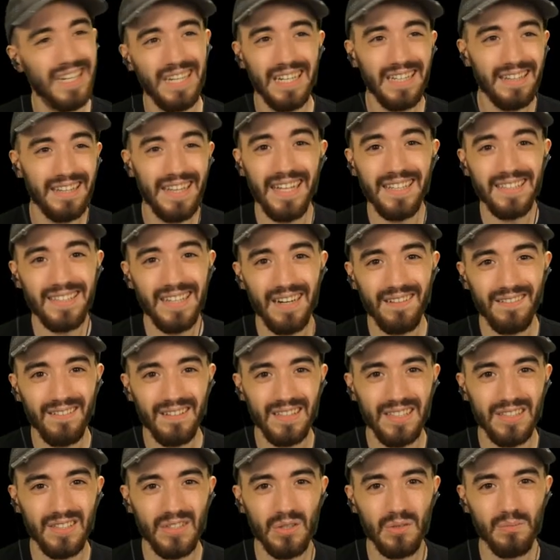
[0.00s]
That's not really
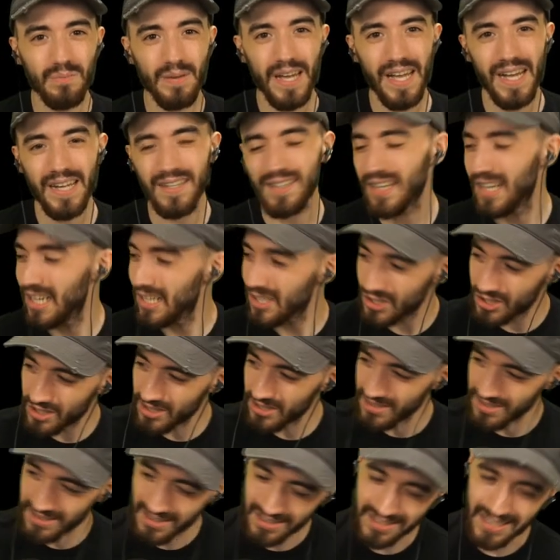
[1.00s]
too bad. Sure,
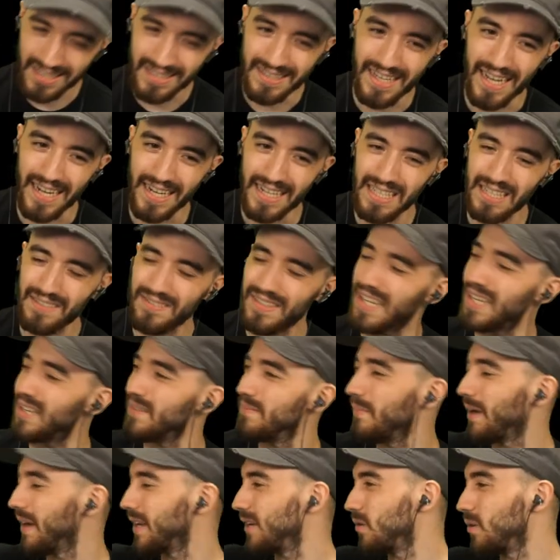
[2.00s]
there's a negative that it
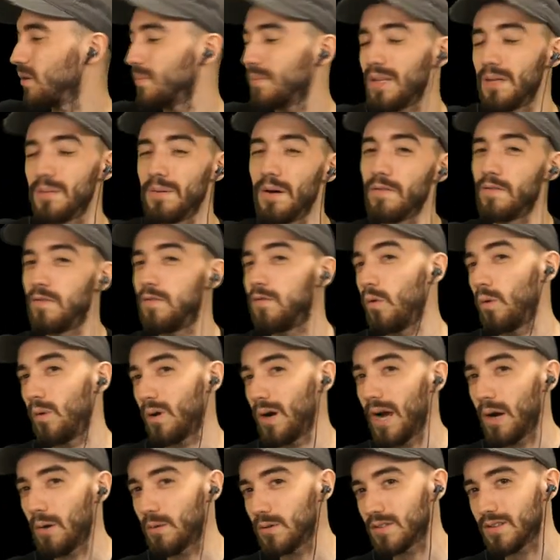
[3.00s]
might only be about 4
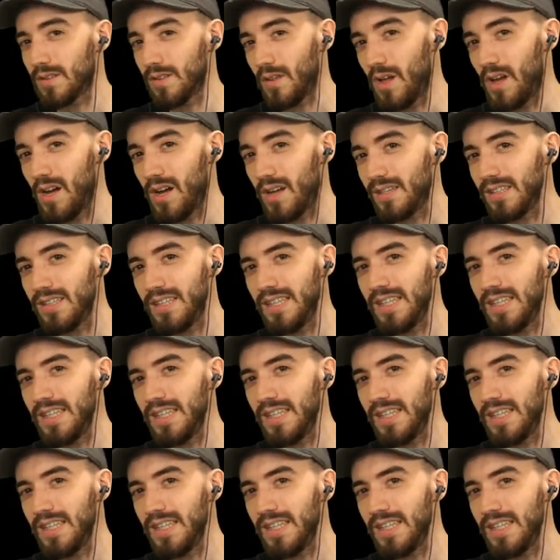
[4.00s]
hours long,